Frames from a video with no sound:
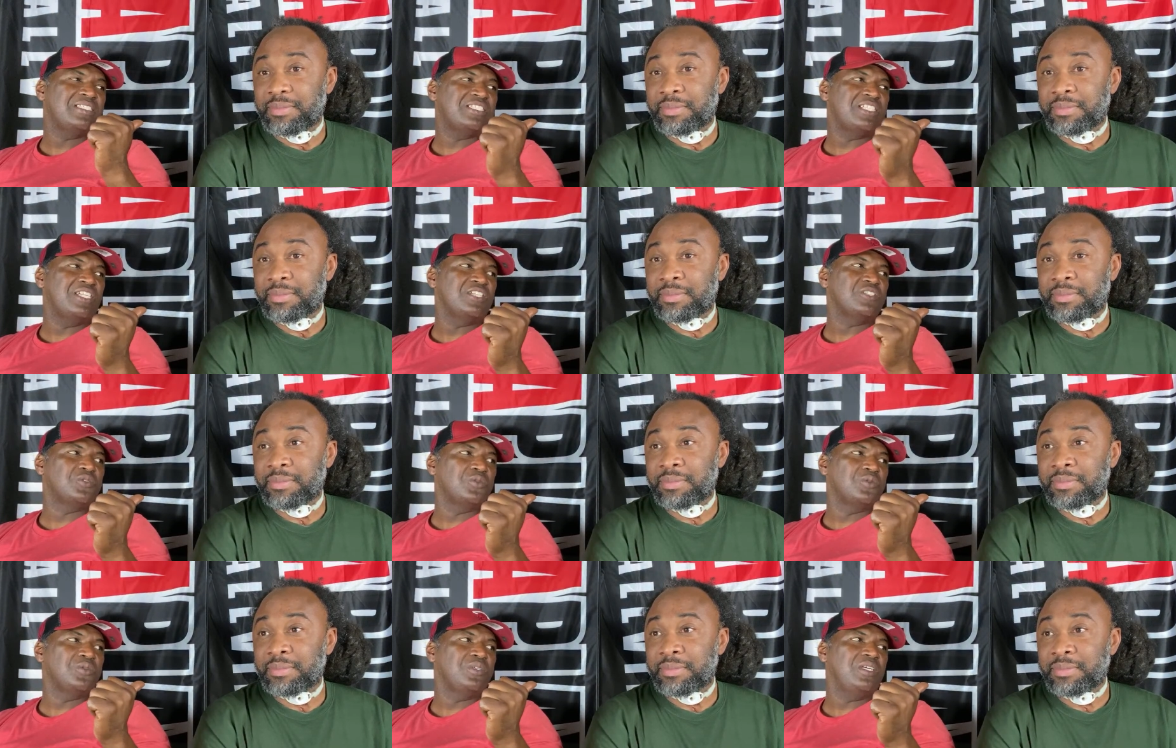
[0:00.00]

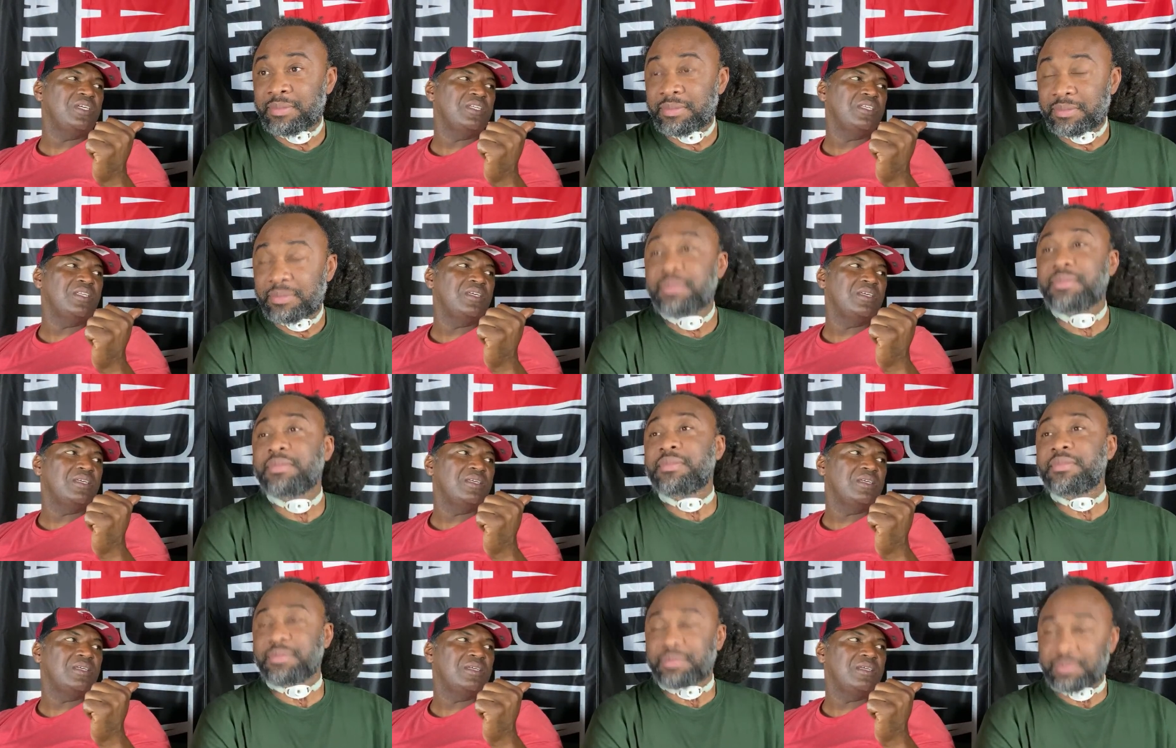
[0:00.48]
Speaker 1: Central did
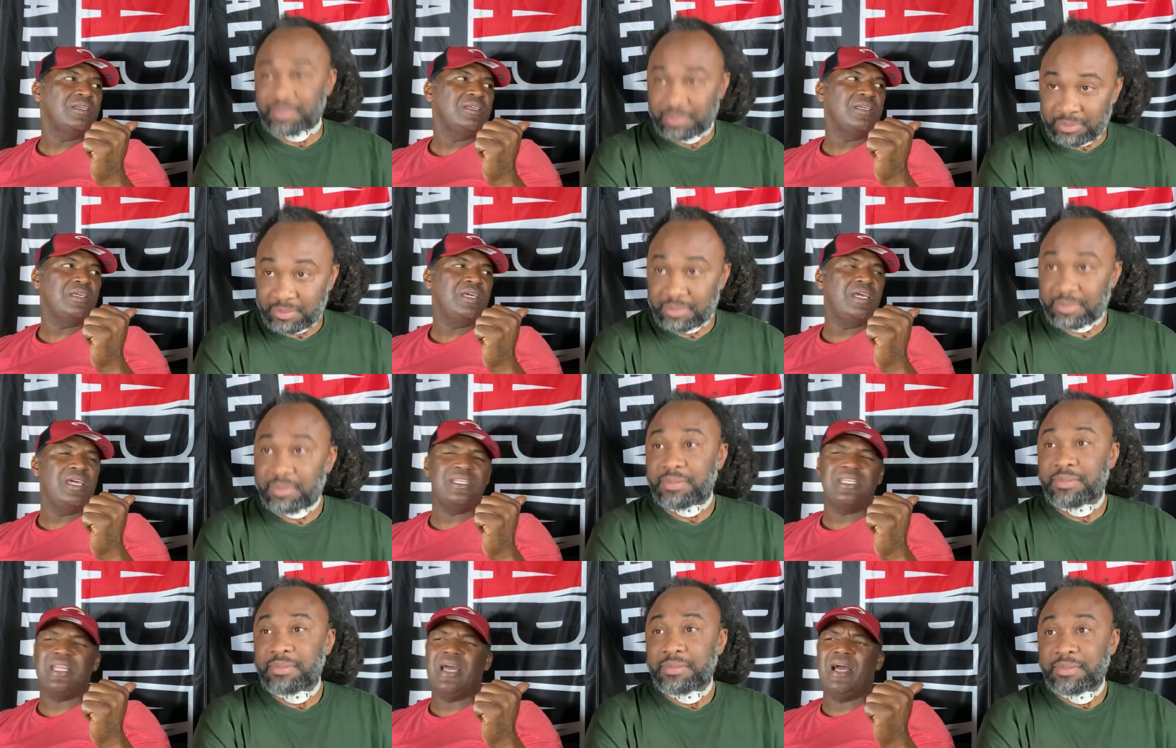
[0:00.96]
it.
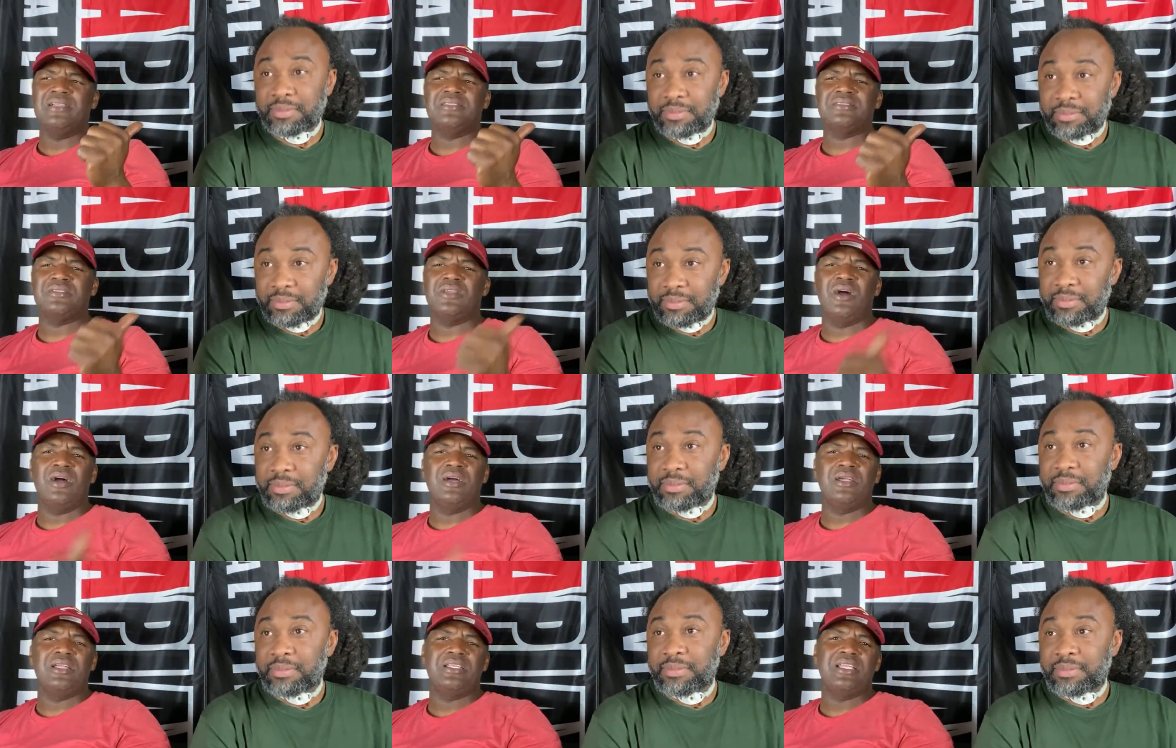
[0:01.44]
And I
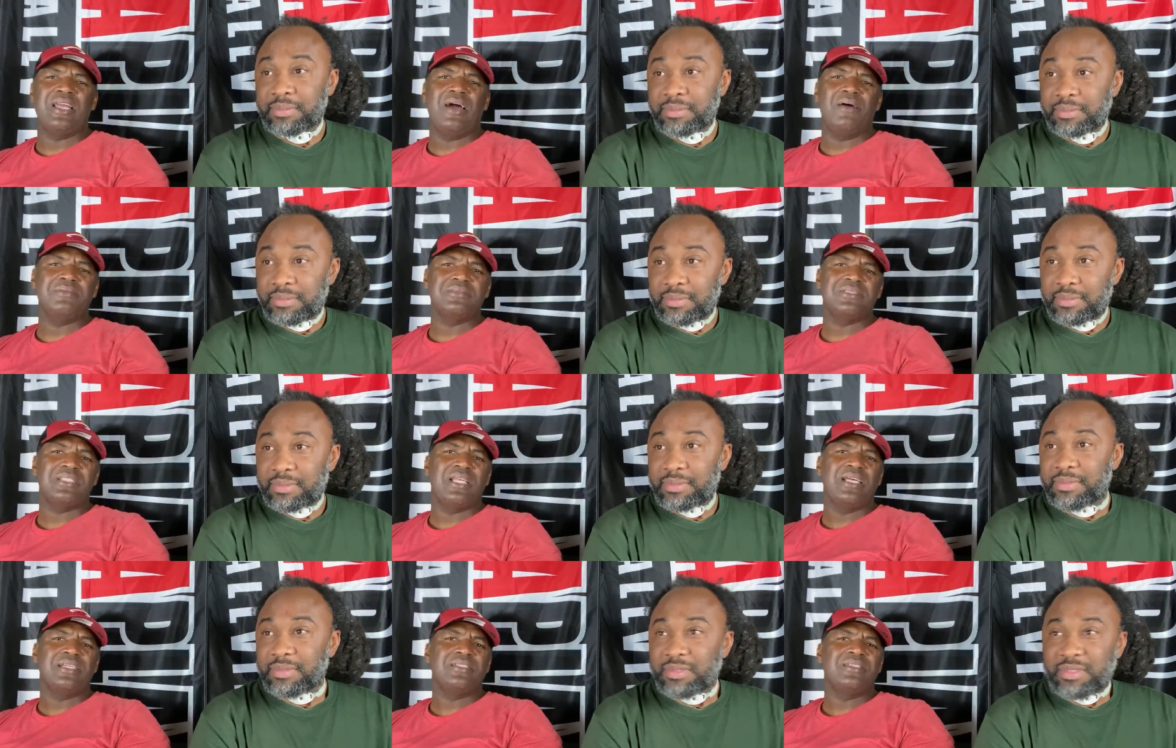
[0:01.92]
thought, and
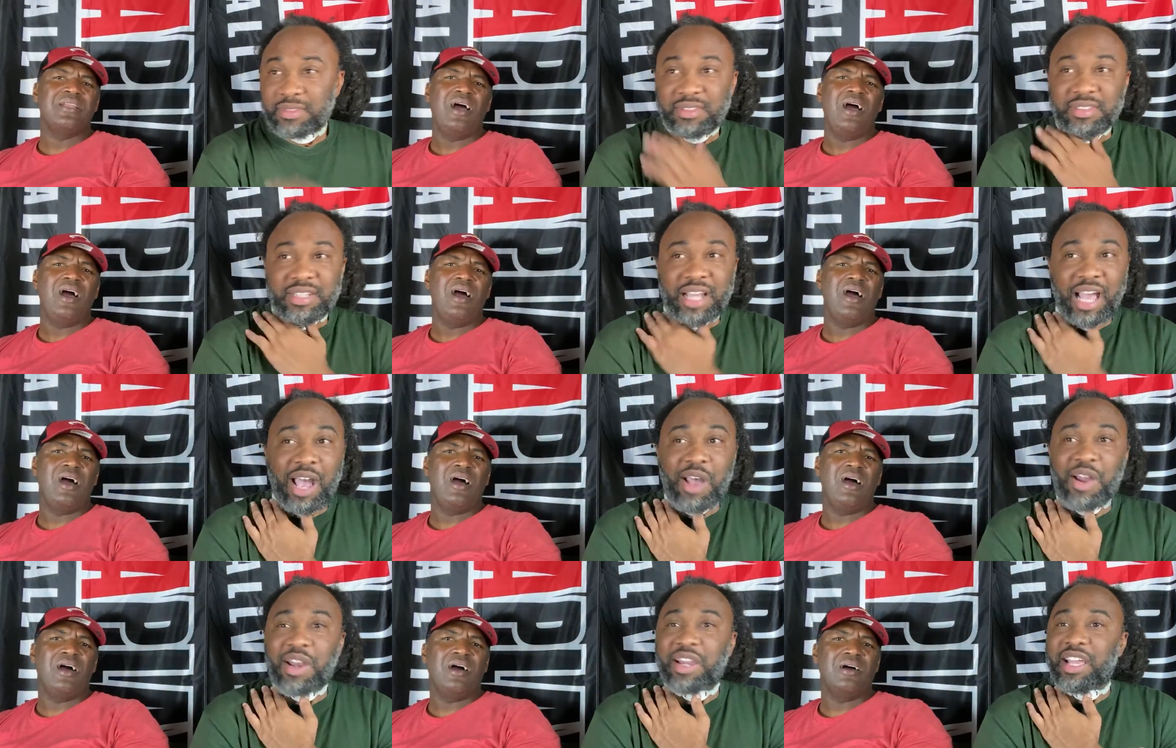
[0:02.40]
I was like, no.
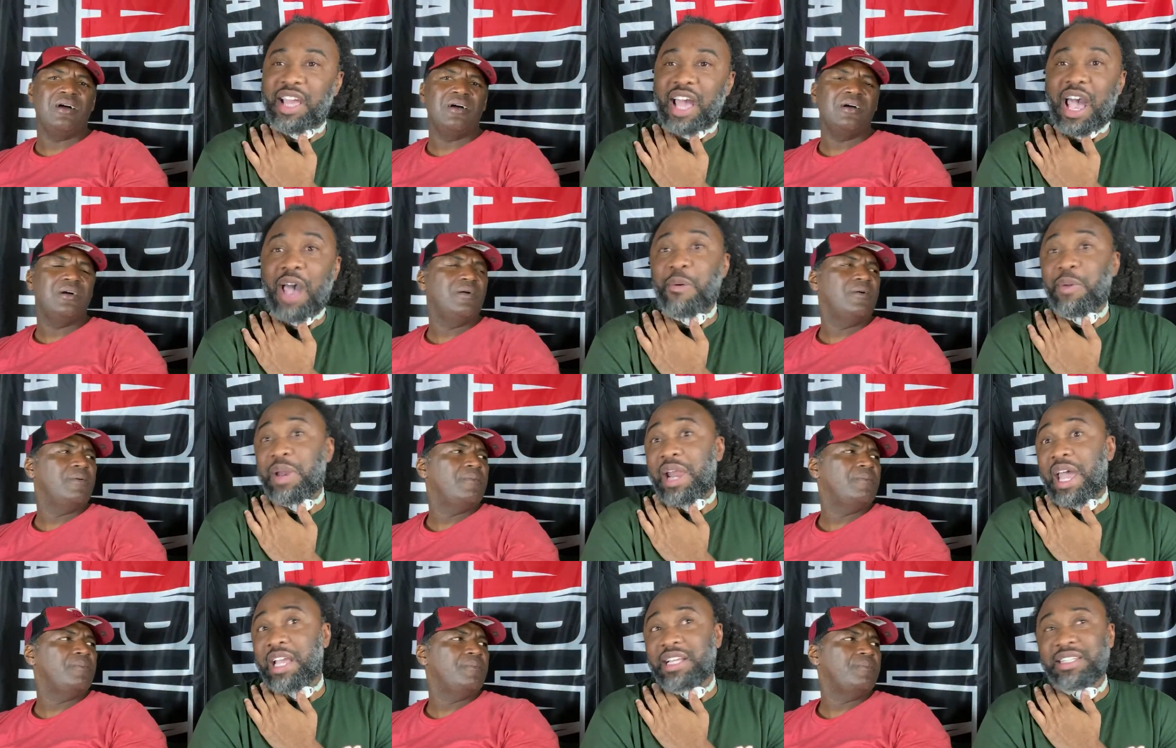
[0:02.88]
Nah.
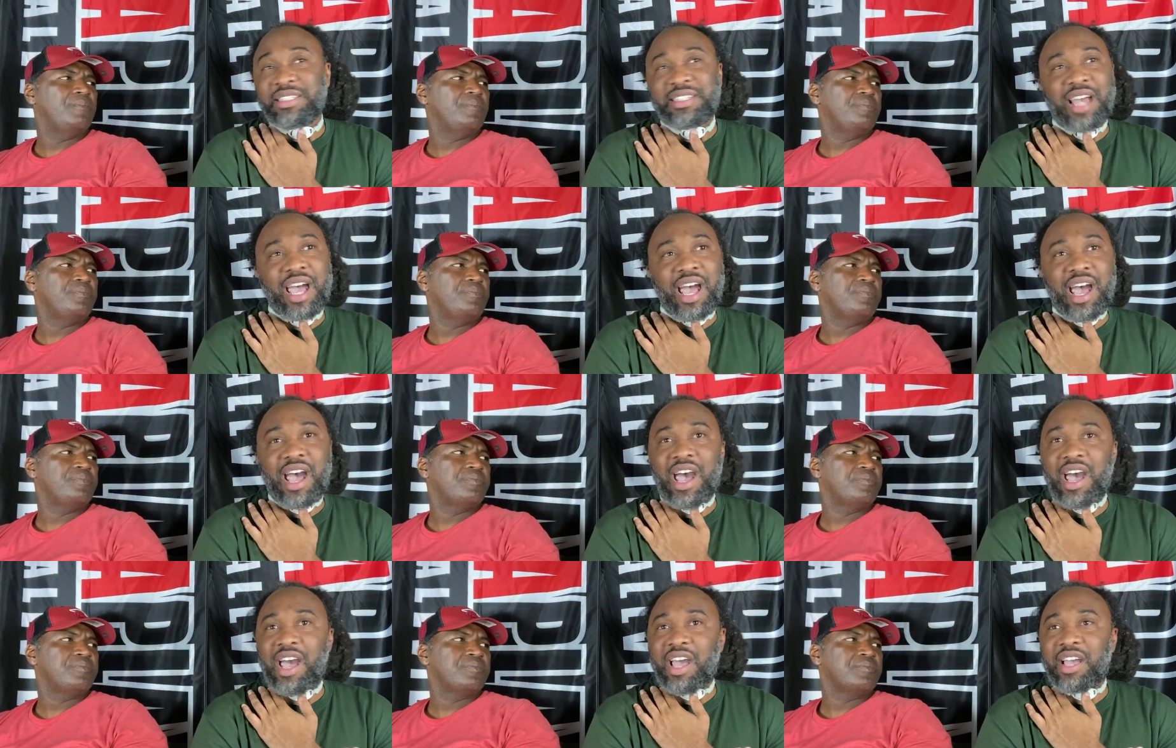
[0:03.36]
yeah, I was like,
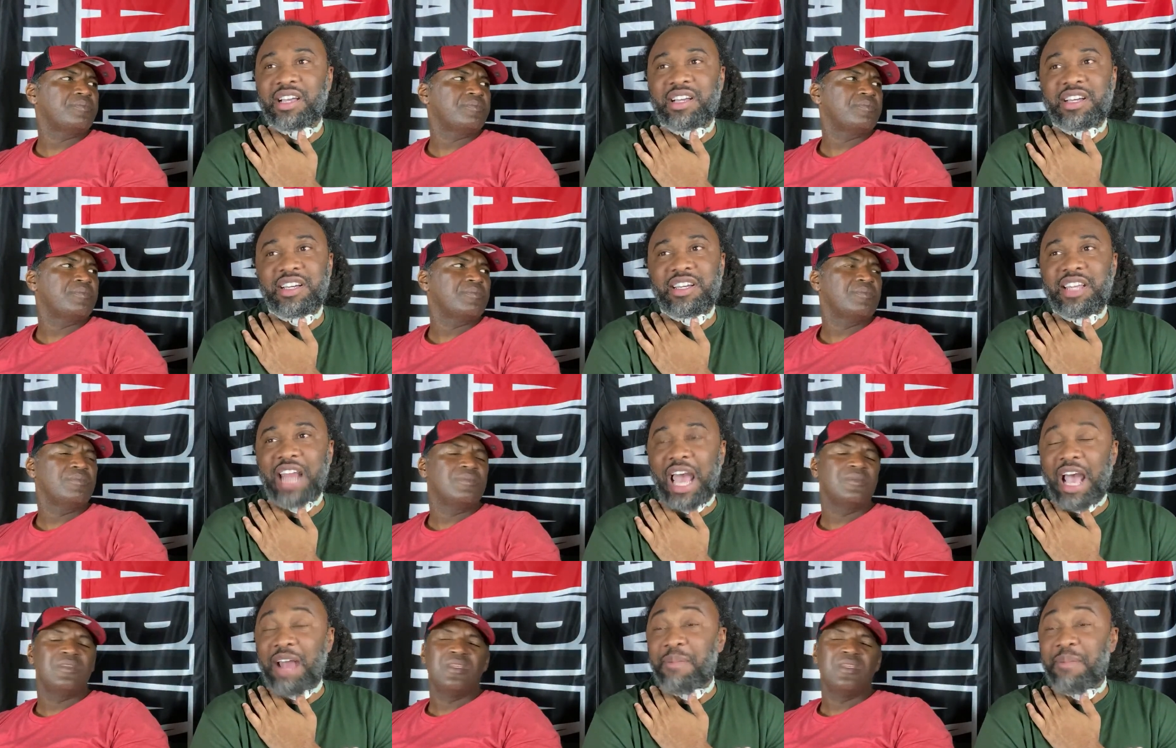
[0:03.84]
Speaker 2: nah.